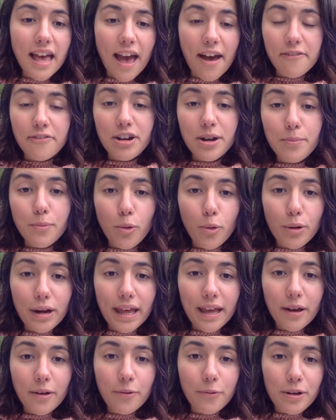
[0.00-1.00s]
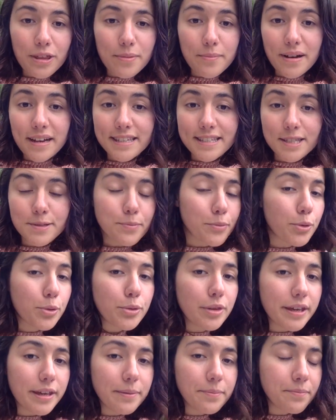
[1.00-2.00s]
every morning with my smoothie.